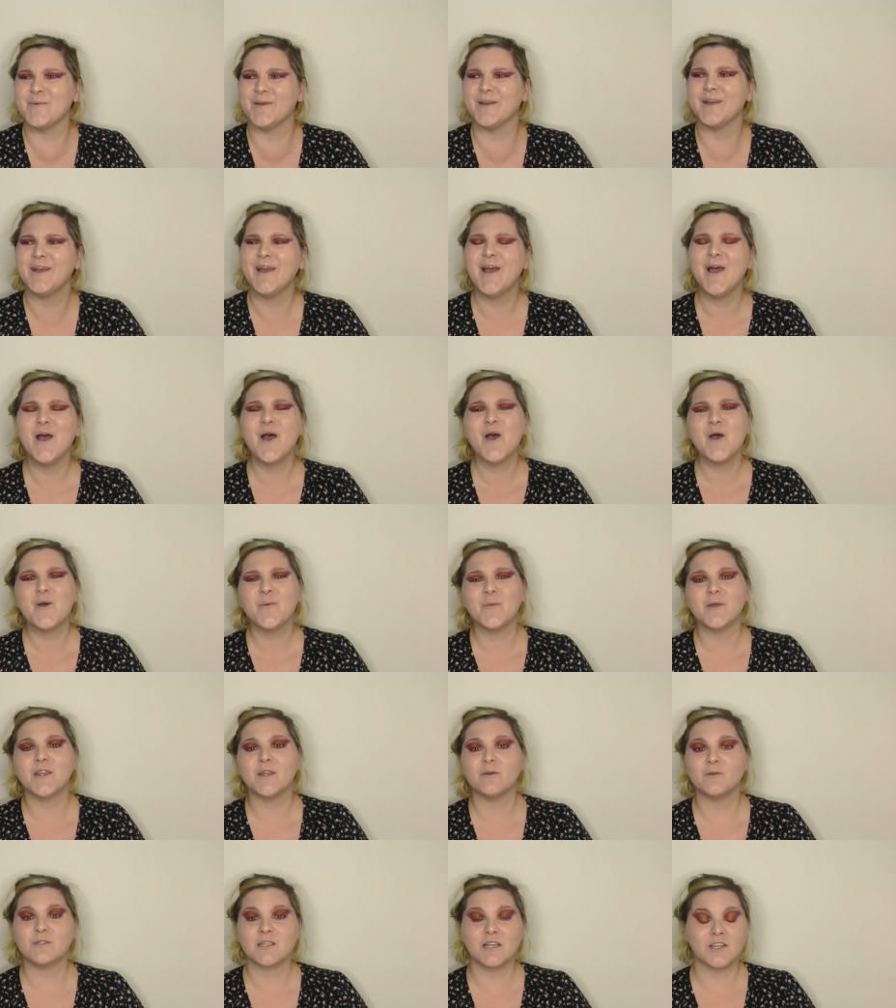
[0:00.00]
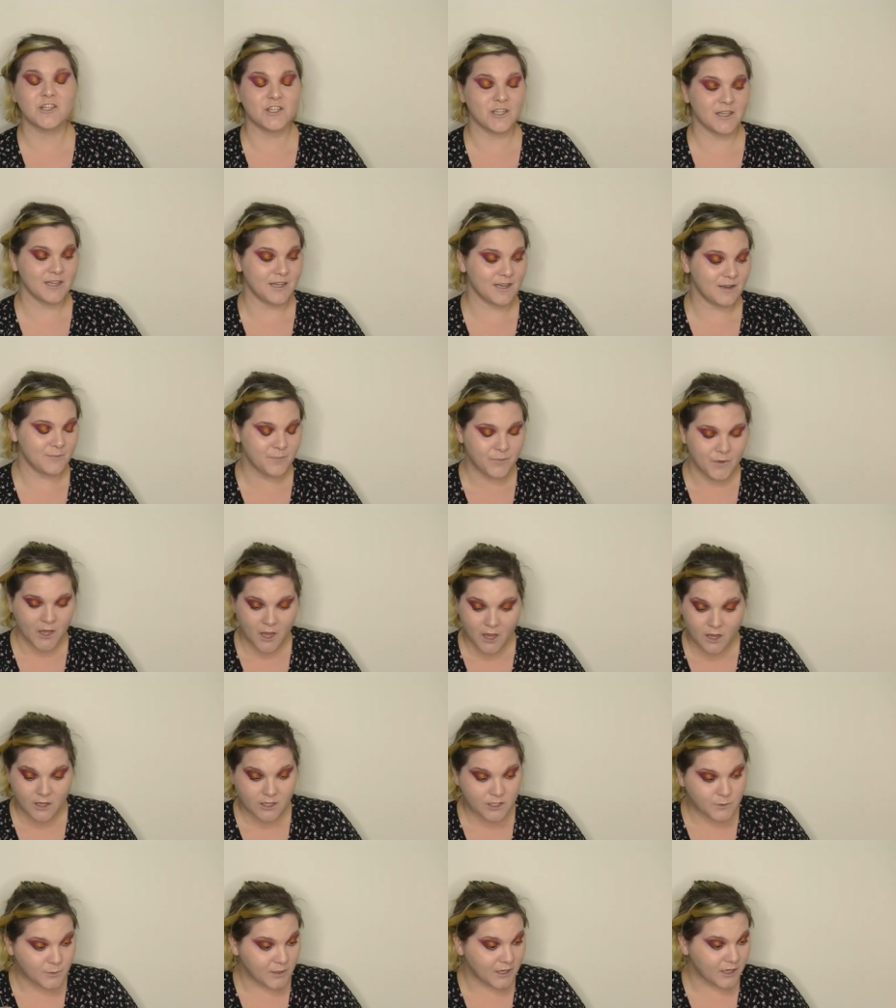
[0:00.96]
but there was actually,
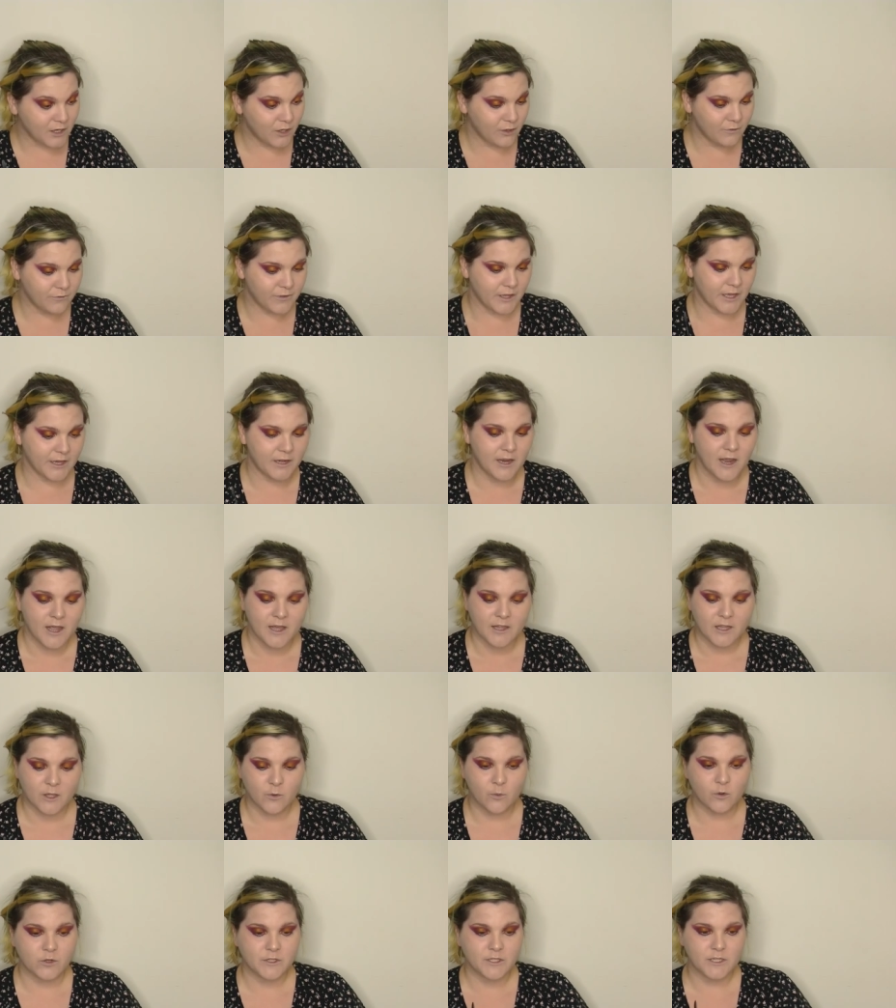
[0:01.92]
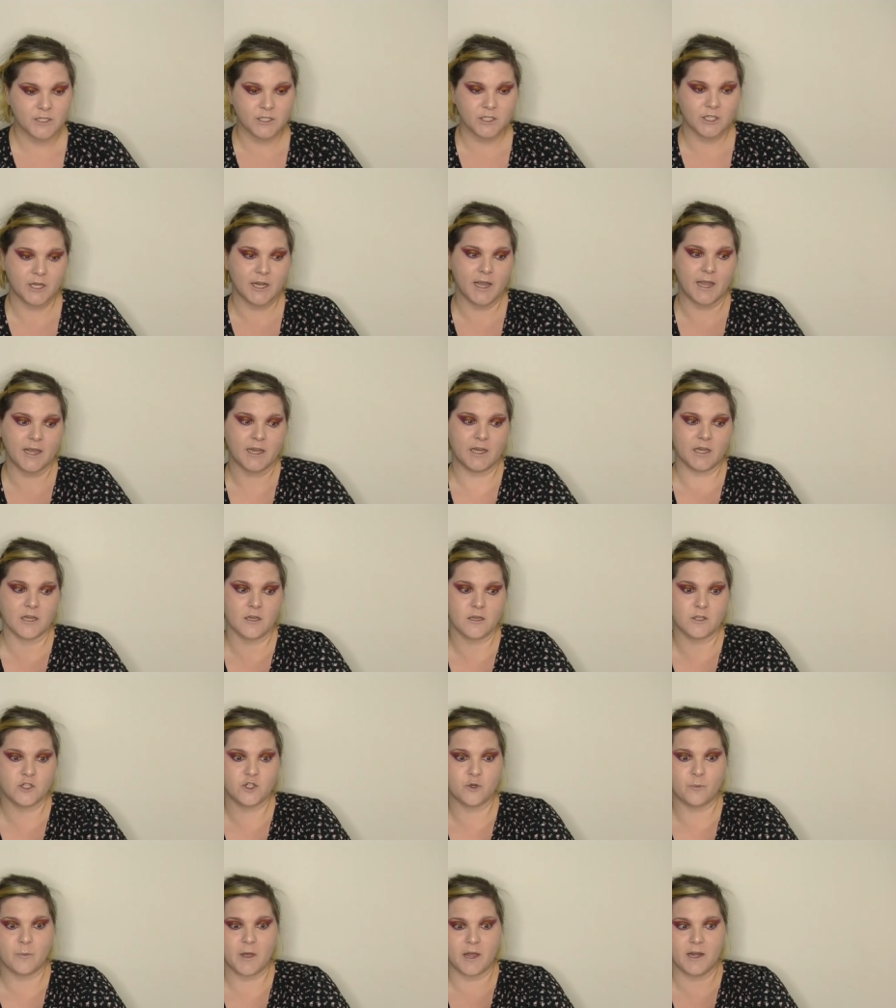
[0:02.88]
speaking of that, there was actually a
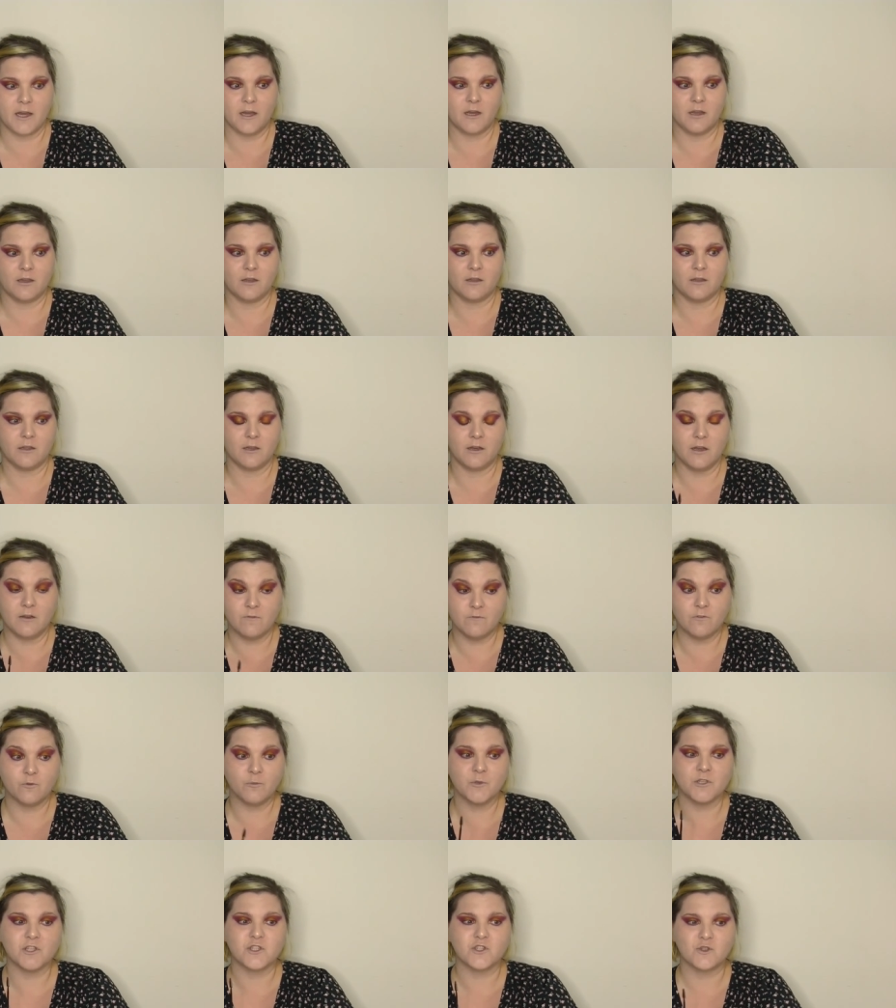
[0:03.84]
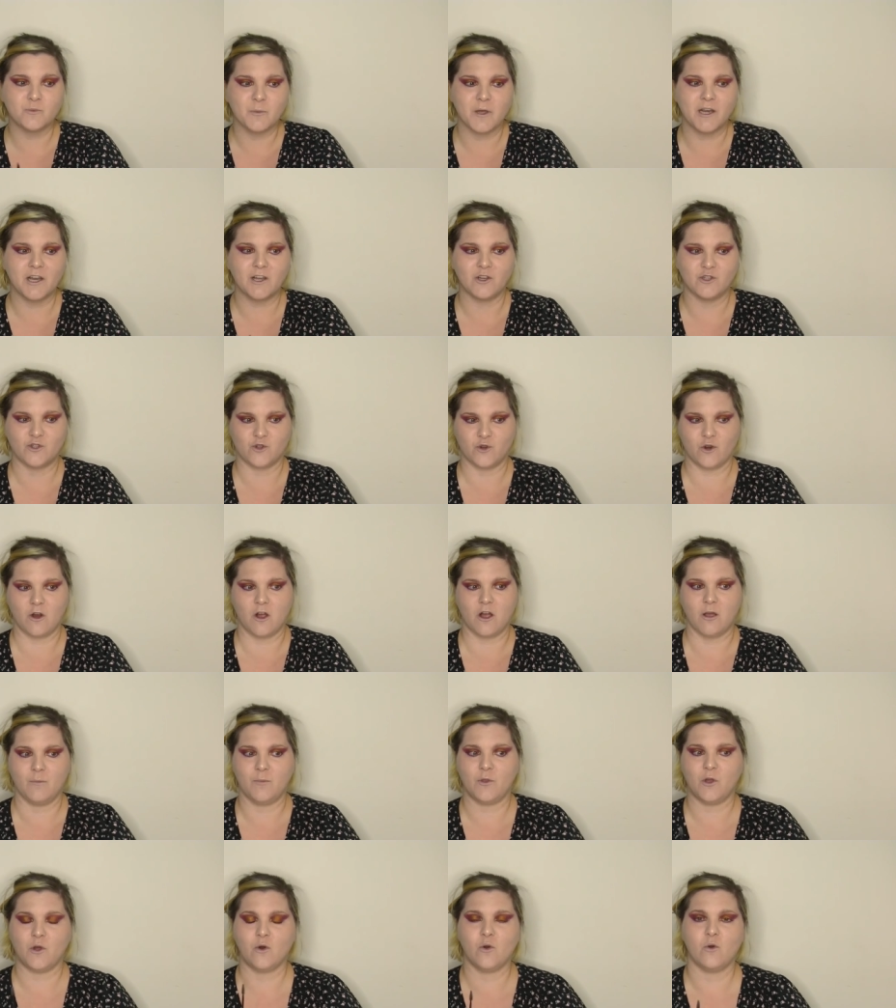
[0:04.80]
Germanic, an infamous Germanic
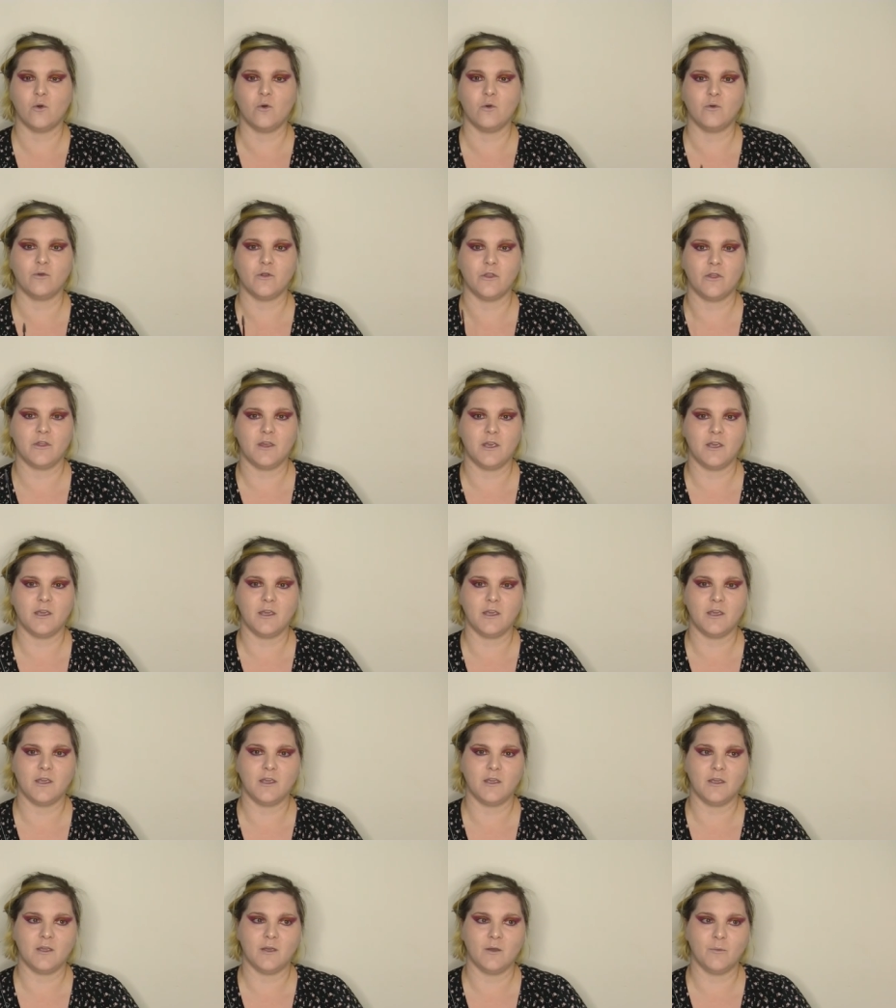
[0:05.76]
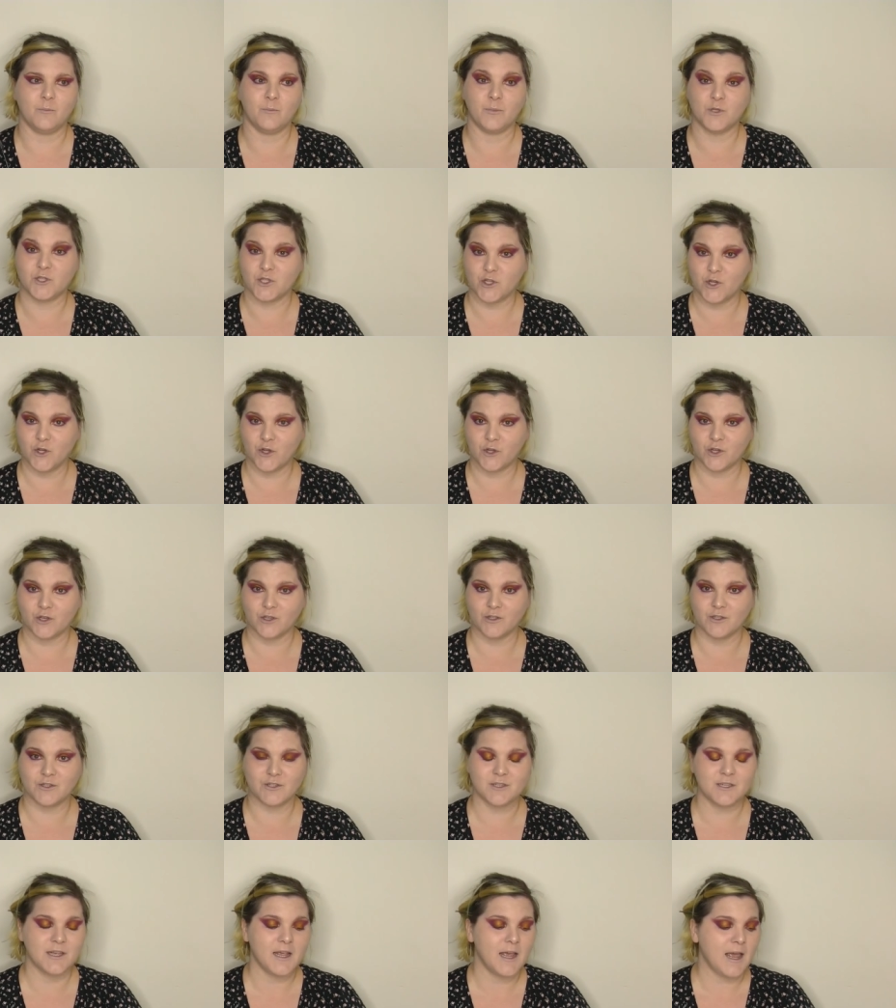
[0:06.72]
tribe called the
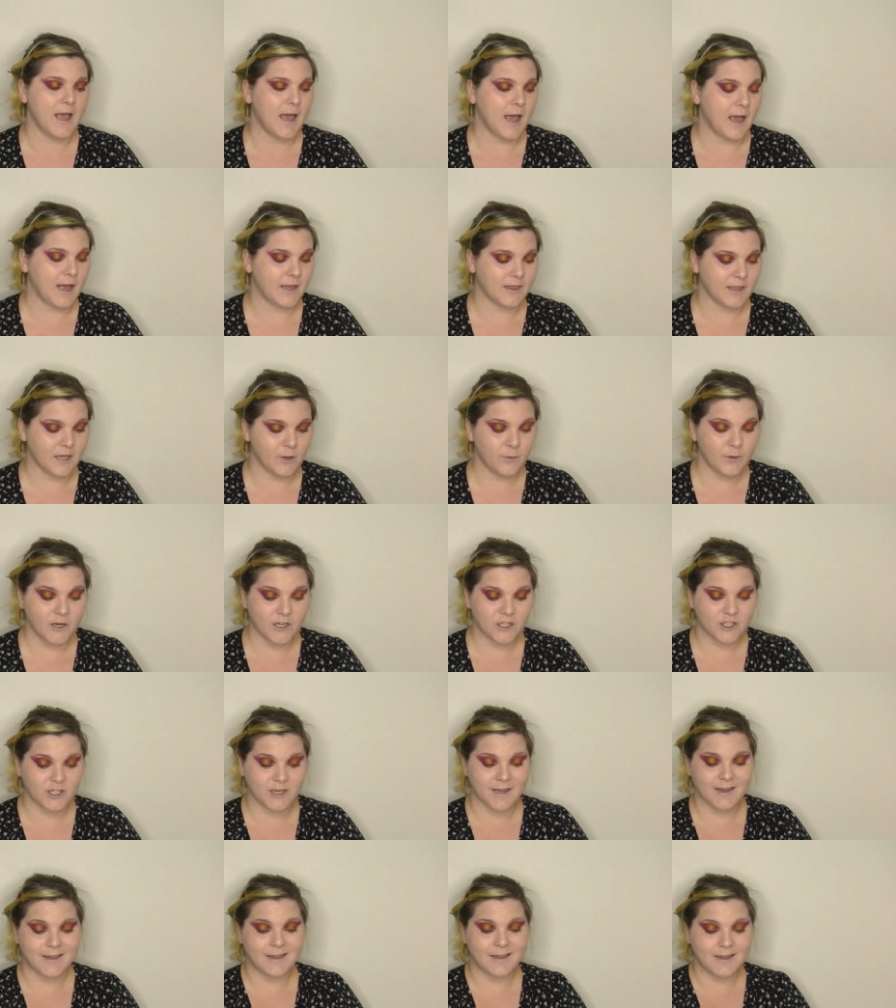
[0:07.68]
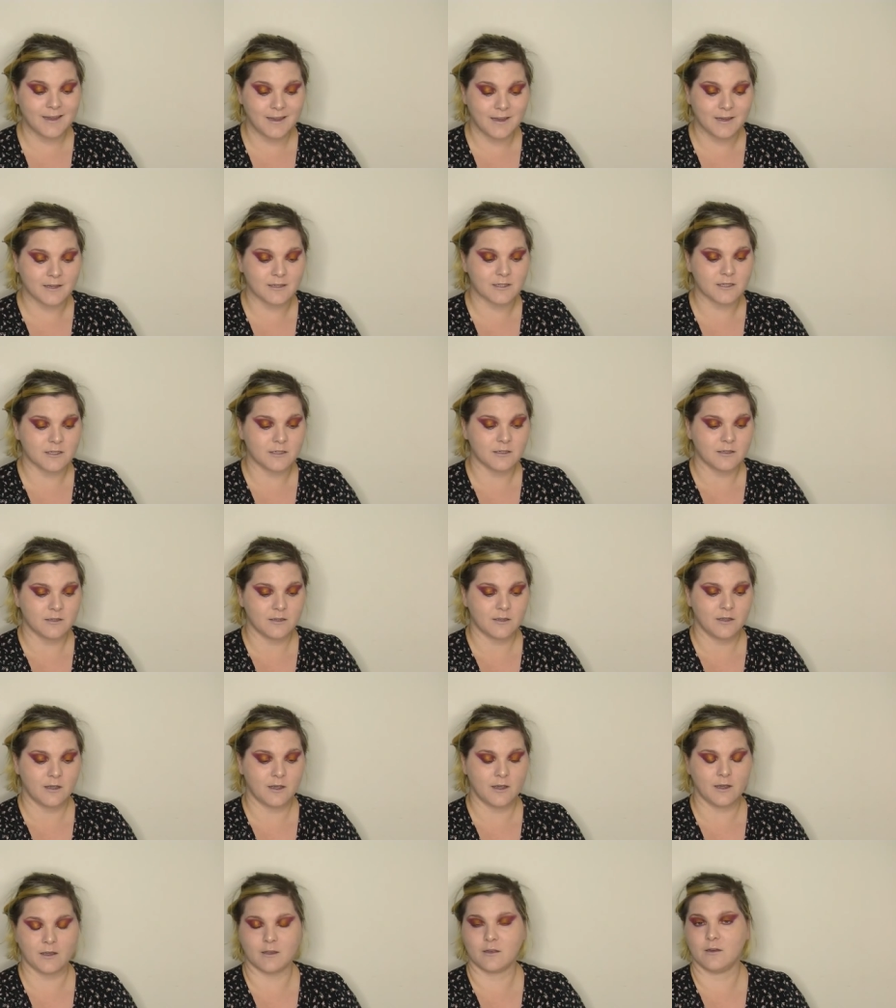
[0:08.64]
Berserkers, and they would actually eat
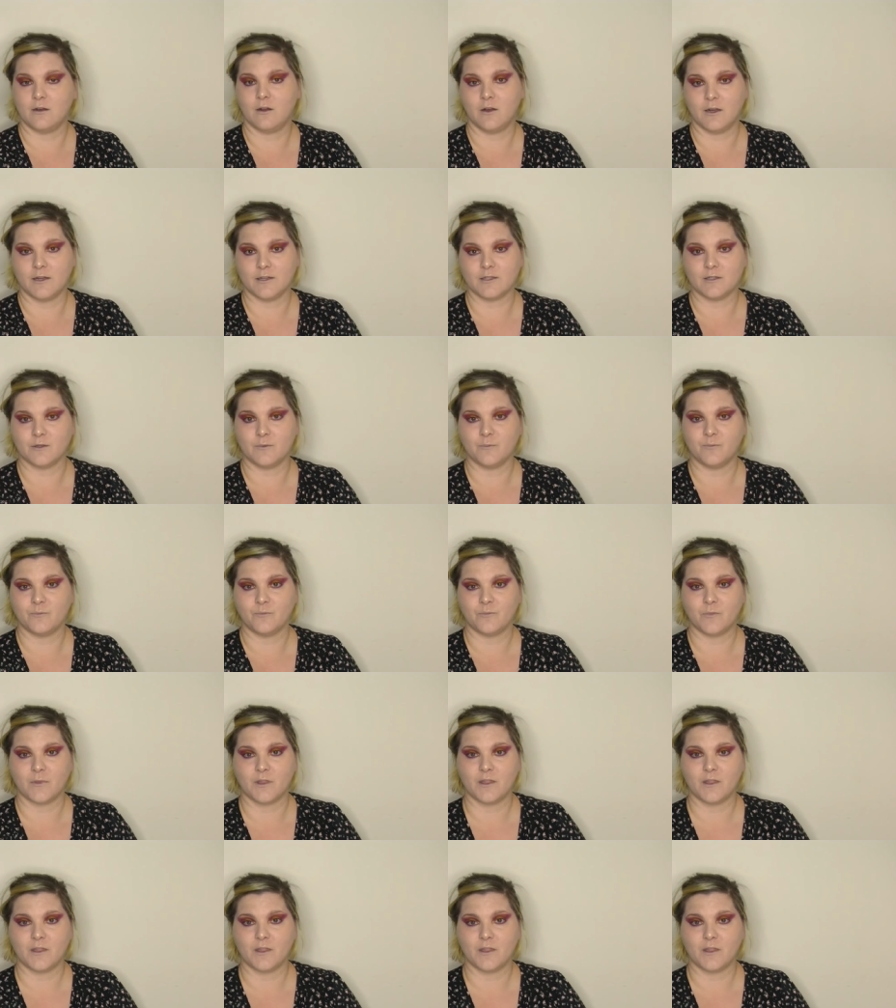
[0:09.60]
aconitum.